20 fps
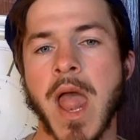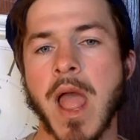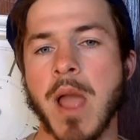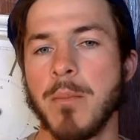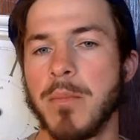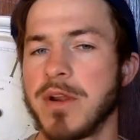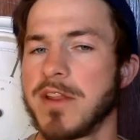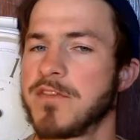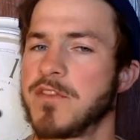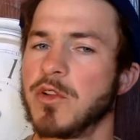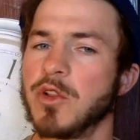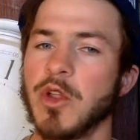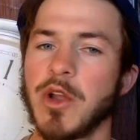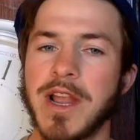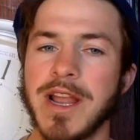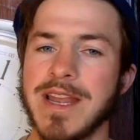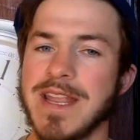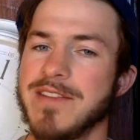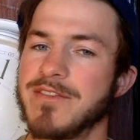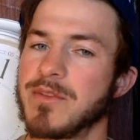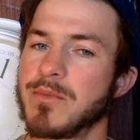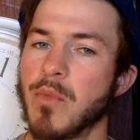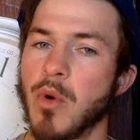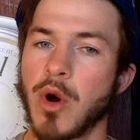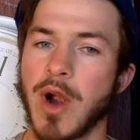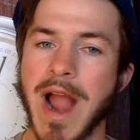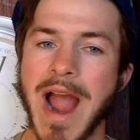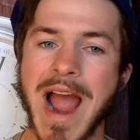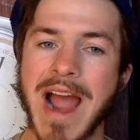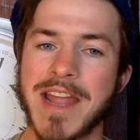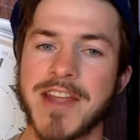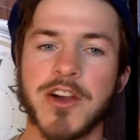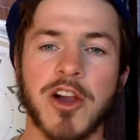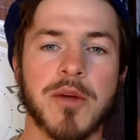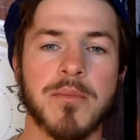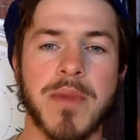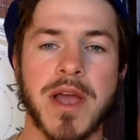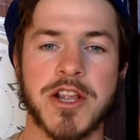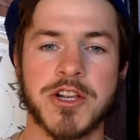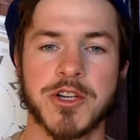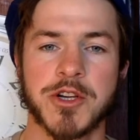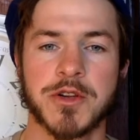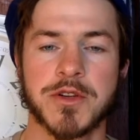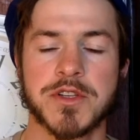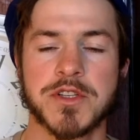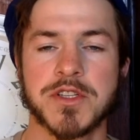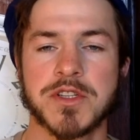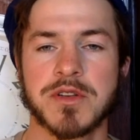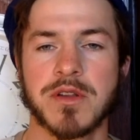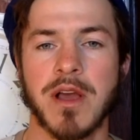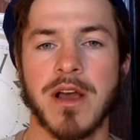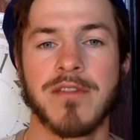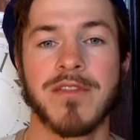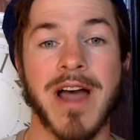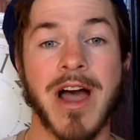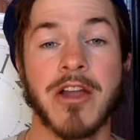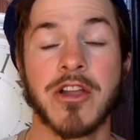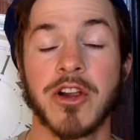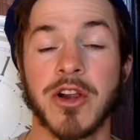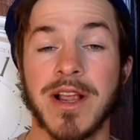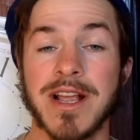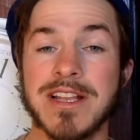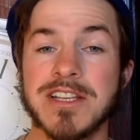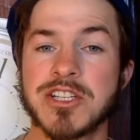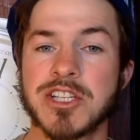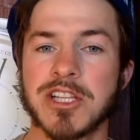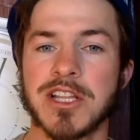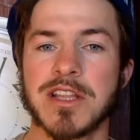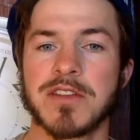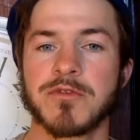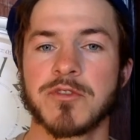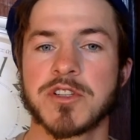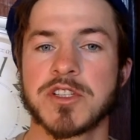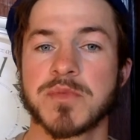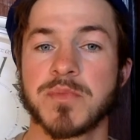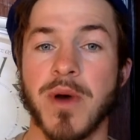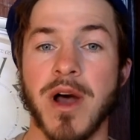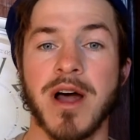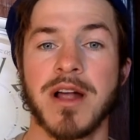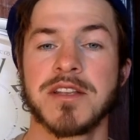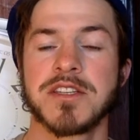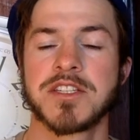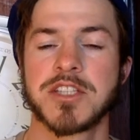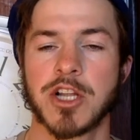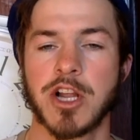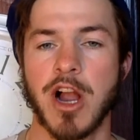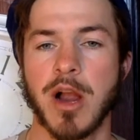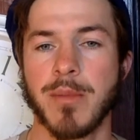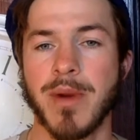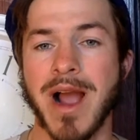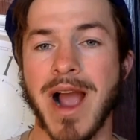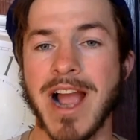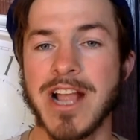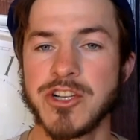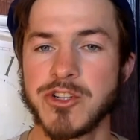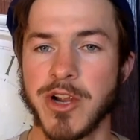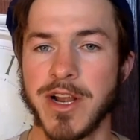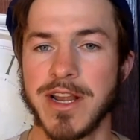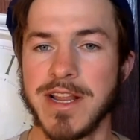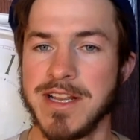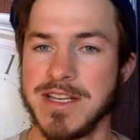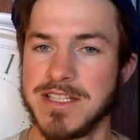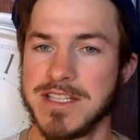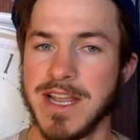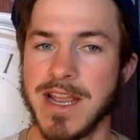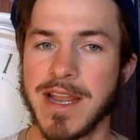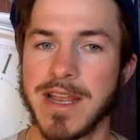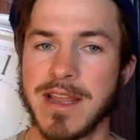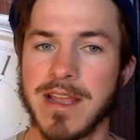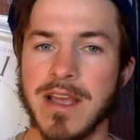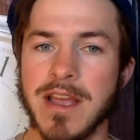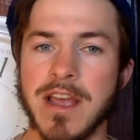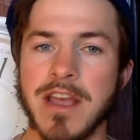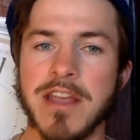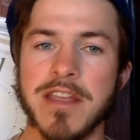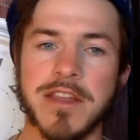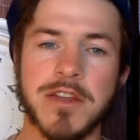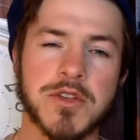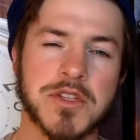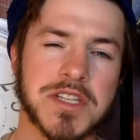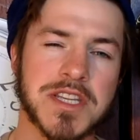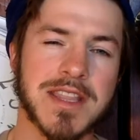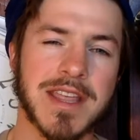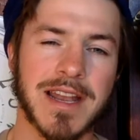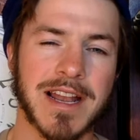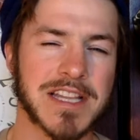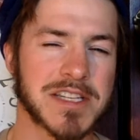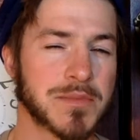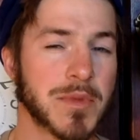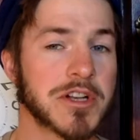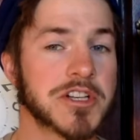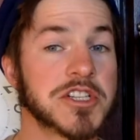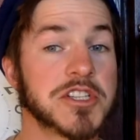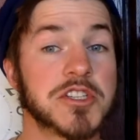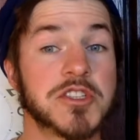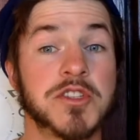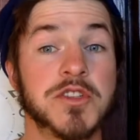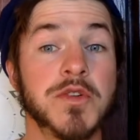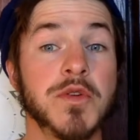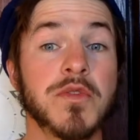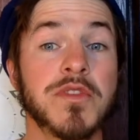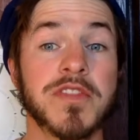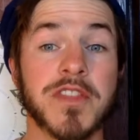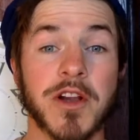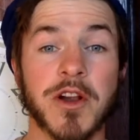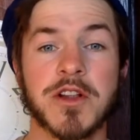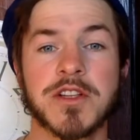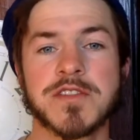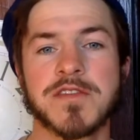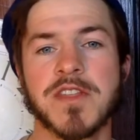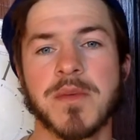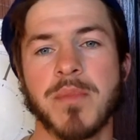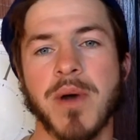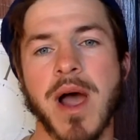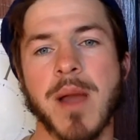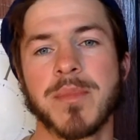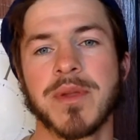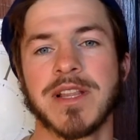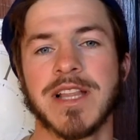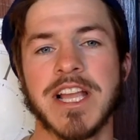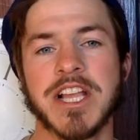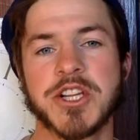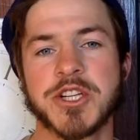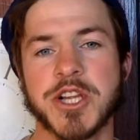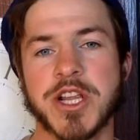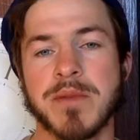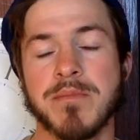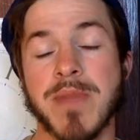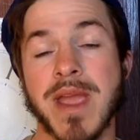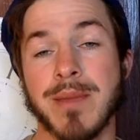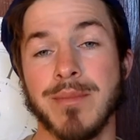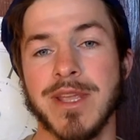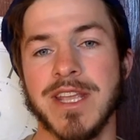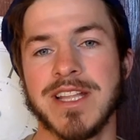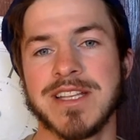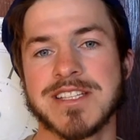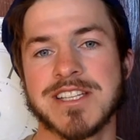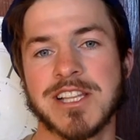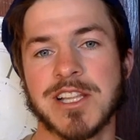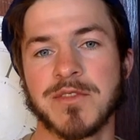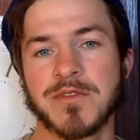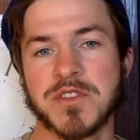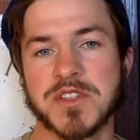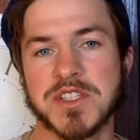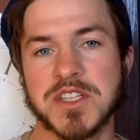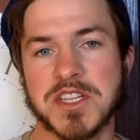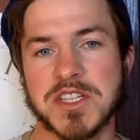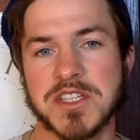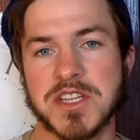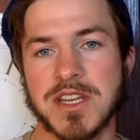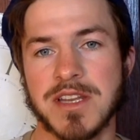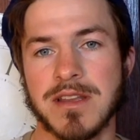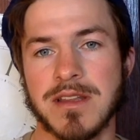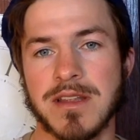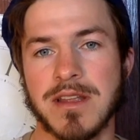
But if you look at even more accurate measures of how your insulin responds to carbohydrate intake, you see that as much as 2/3 of the population may be insulin resistant.